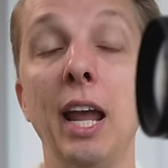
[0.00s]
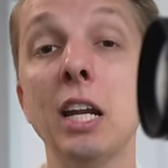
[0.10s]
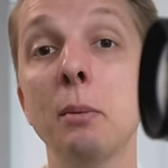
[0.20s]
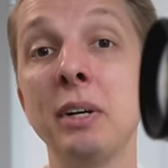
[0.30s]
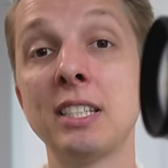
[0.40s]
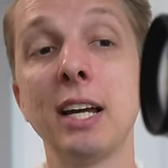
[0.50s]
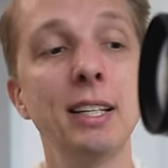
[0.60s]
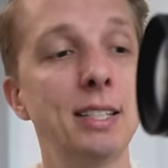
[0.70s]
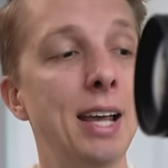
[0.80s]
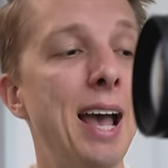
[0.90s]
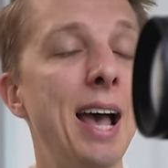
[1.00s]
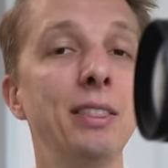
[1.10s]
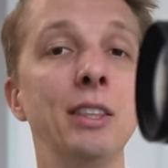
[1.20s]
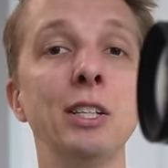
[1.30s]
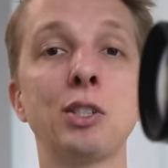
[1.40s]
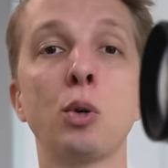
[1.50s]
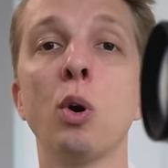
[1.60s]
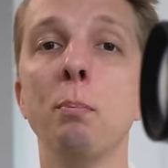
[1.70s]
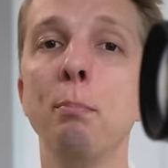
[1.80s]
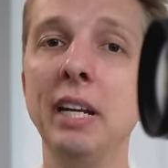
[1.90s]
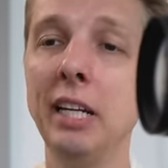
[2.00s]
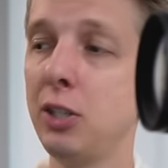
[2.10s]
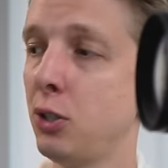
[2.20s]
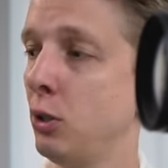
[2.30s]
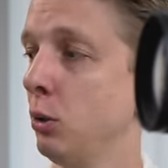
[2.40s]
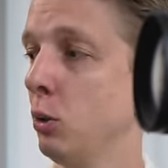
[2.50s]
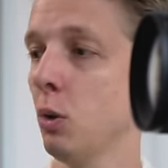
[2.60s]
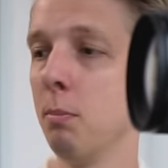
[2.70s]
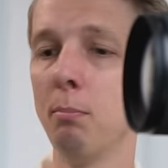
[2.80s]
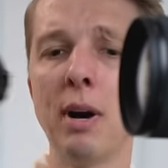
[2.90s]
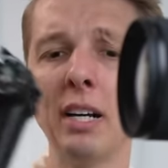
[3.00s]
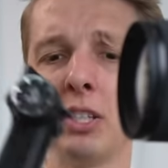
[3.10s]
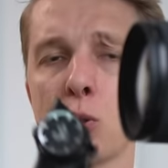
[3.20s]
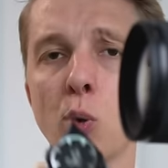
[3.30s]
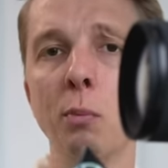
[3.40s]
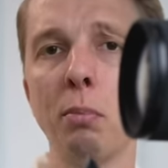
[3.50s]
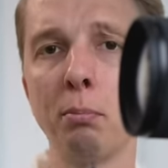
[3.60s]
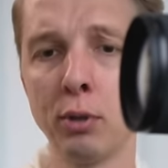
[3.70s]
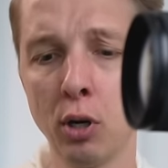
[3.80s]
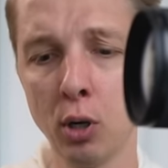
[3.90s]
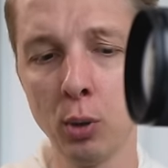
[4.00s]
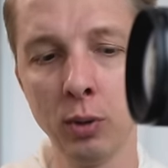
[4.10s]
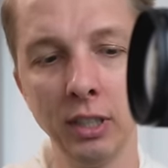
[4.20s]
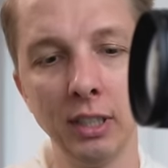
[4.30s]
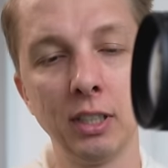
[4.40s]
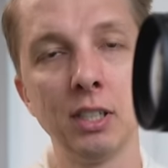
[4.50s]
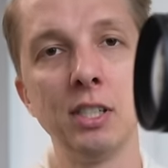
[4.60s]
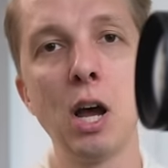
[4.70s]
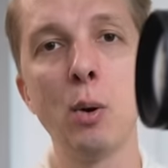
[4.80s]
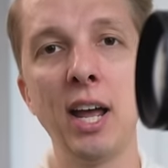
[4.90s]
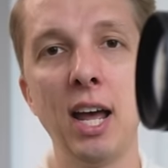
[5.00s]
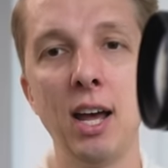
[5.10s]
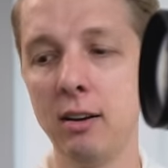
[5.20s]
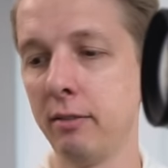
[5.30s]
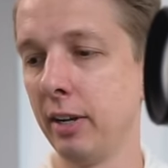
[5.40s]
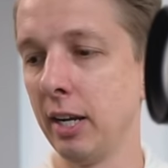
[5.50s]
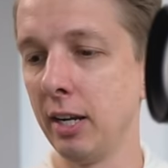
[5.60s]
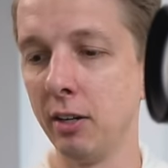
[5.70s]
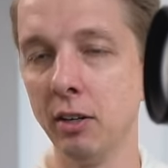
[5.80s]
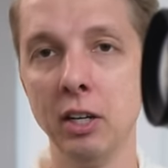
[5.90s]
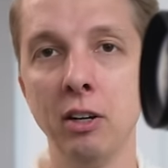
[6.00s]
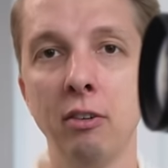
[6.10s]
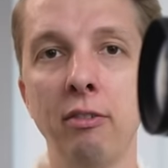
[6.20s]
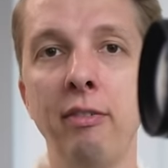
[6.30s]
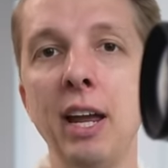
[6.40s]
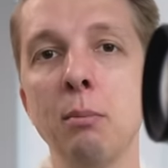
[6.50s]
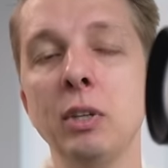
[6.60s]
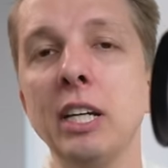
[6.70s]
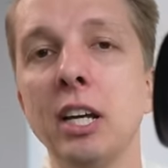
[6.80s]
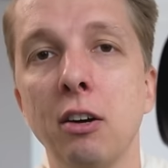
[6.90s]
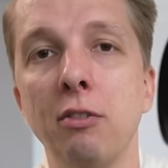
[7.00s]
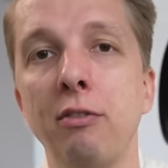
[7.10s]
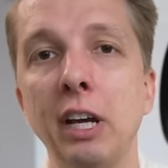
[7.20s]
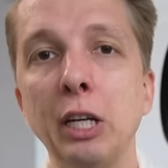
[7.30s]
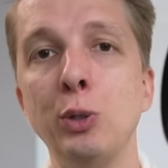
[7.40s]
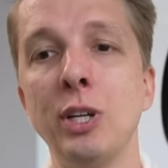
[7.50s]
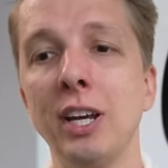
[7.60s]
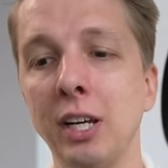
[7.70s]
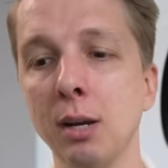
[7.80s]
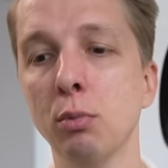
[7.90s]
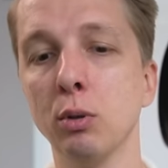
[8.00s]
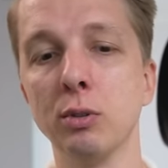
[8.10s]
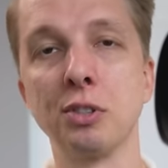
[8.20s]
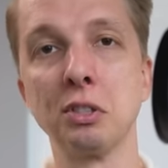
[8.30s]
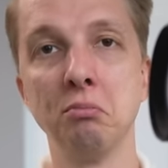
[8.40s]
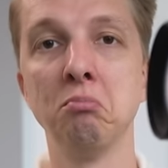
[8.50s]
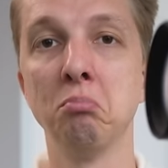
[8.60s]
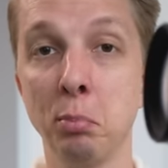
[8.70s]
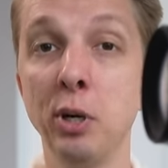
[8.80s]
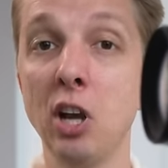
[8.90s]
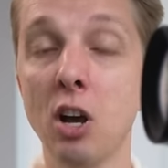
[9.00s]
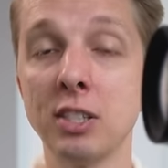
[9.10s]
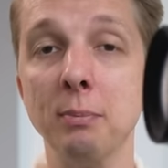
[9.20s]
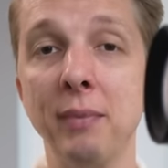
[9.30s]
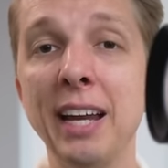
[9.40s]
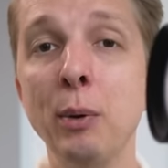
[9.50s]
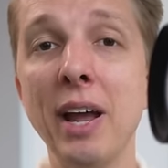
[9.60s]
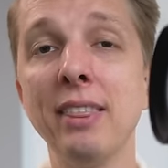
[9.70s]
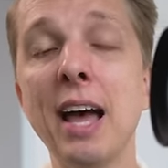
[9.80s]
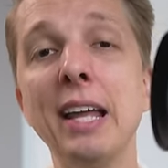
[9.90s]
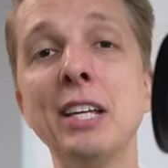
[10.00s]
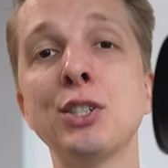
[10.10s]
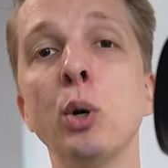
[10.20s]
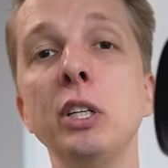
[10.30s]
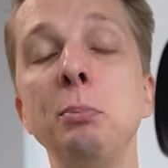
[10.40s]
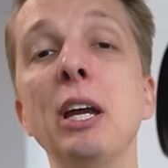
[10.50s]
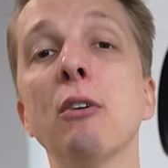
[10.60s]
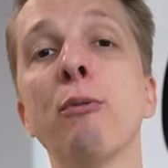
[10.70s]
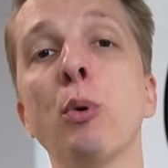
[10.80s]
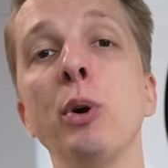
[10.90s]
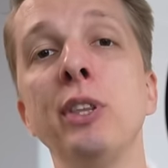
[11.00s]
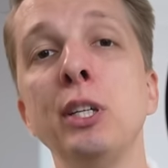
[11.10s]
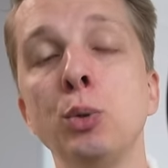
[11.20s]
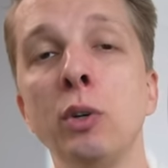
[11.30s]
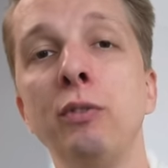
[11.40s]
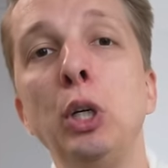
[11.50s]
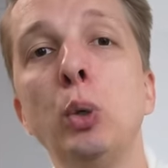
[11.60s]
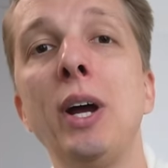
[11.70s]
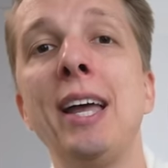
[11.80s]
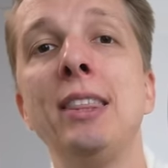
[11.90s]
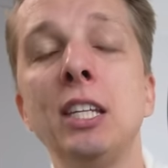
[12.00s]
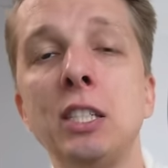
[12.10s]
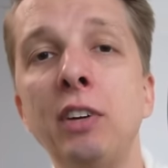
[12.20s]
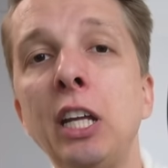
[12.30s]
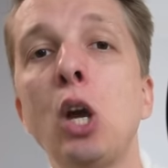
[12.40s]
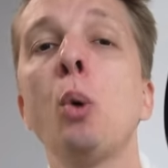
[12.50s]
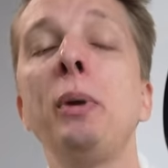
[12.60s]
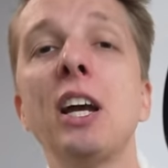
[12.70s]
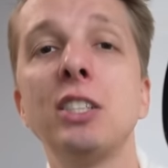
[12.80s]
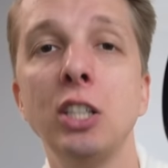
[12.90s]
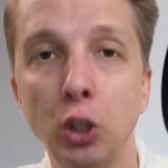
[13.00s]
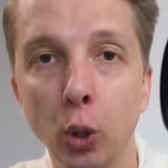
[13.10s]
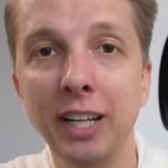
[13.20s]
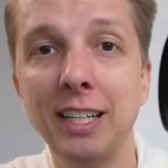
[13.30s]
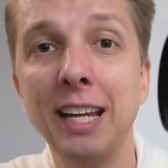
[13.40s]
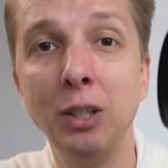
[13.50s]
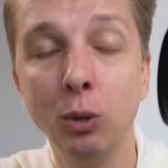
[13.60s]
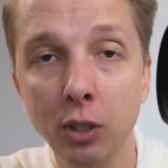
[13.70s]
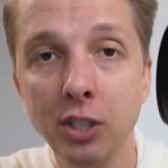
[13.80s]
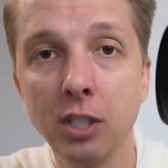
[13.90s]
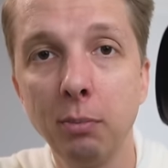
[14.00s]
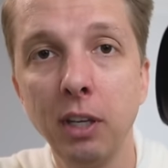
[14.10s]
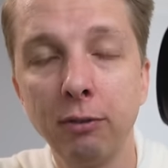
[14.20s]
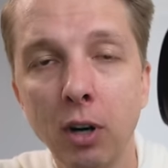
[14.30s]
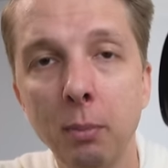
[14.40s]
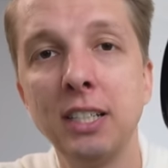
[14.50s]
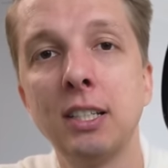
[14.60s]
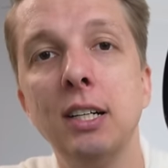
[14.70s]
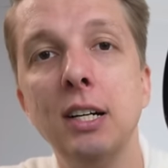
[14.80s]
And I'm excited to add this Scorp Mini to my Scorp Pro because now I have a family of FeiyuTech gimbals. Pretty awesome. Anyway, that is going to be it for this review and this video. I hope you guys enjoyed it and you learned something from it.